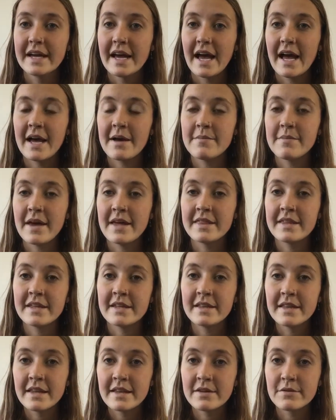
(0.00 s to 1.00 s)
And
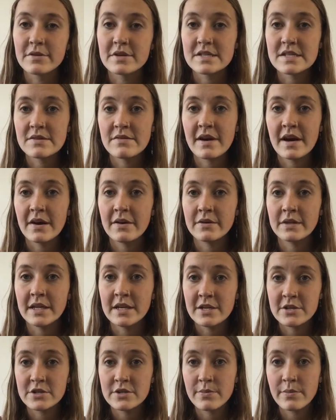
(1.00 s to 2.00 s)
then the rest of our
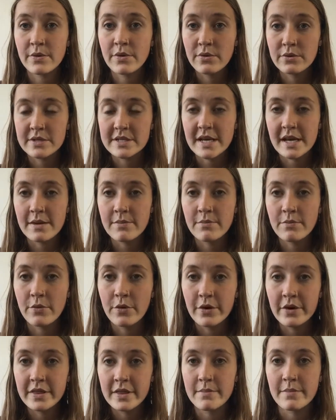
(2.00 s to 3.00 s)
leadership core team
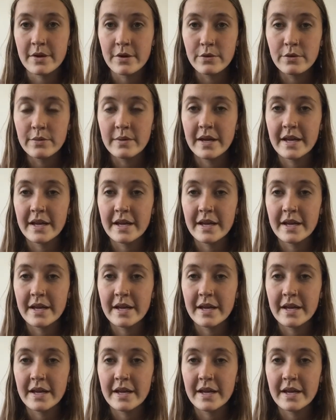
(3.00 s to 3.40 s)
were in the middle